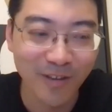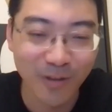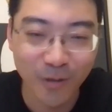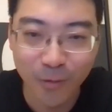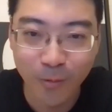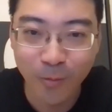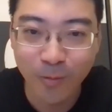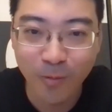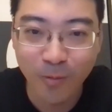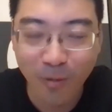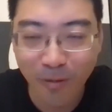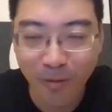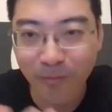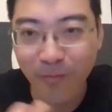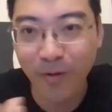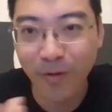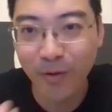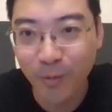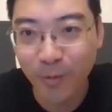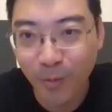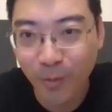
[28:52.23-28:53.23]
you or for
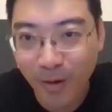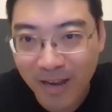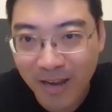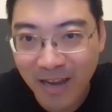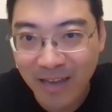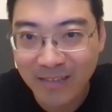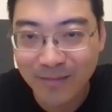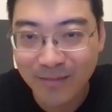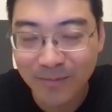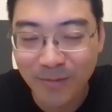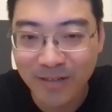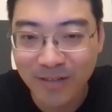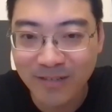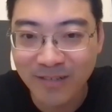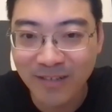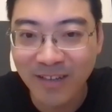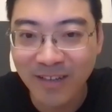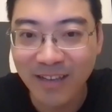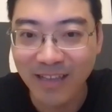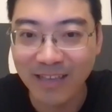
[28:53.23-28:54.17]
your customer,